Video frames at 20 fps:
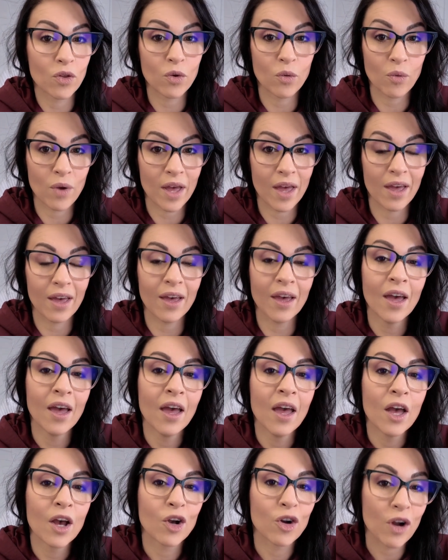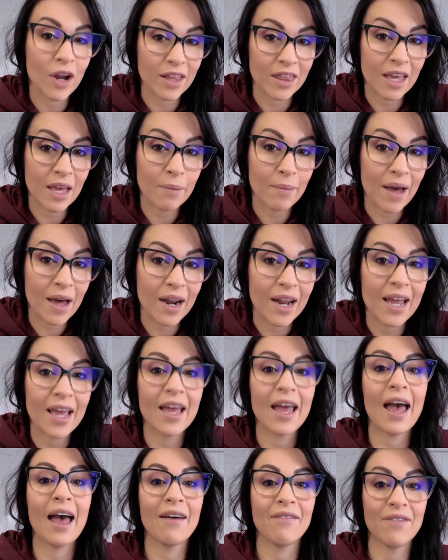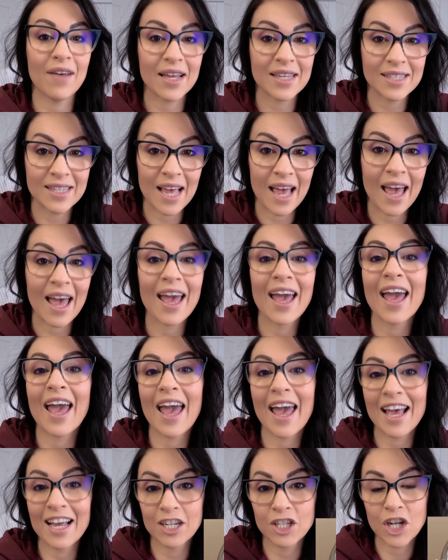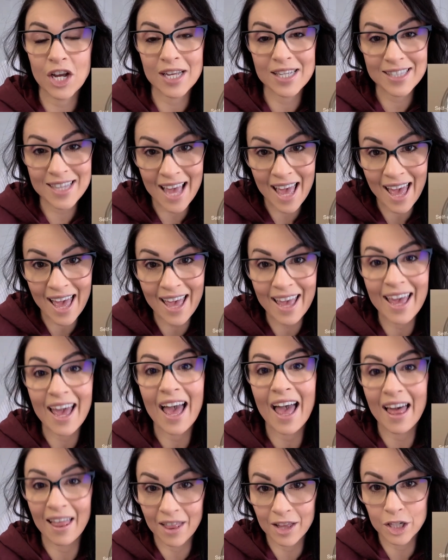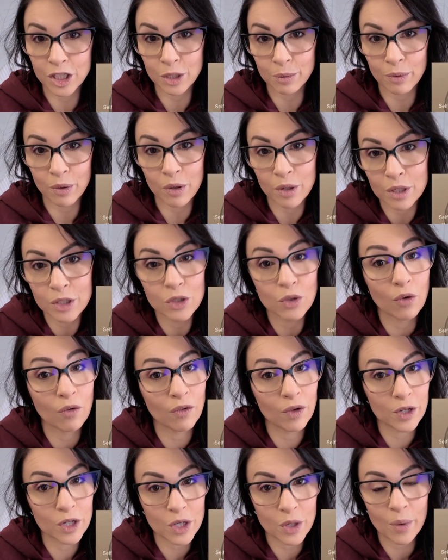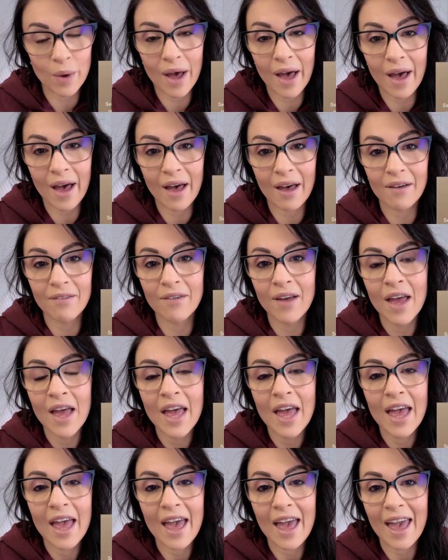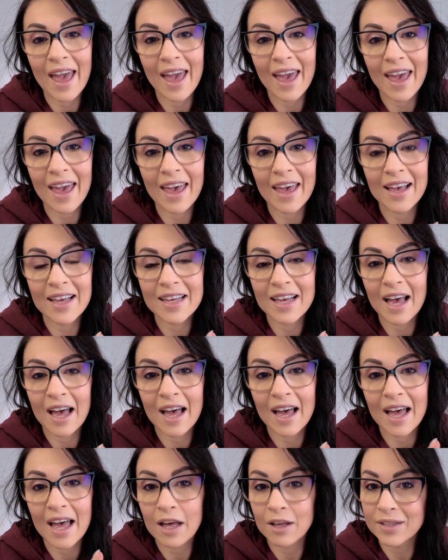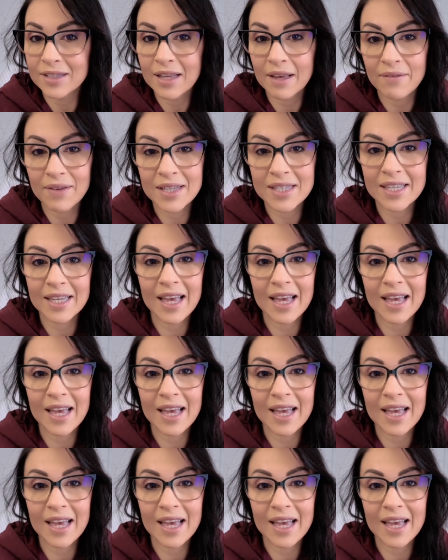the ring. Great thing about it, FSA, HSA eligible. So if you do have a health savings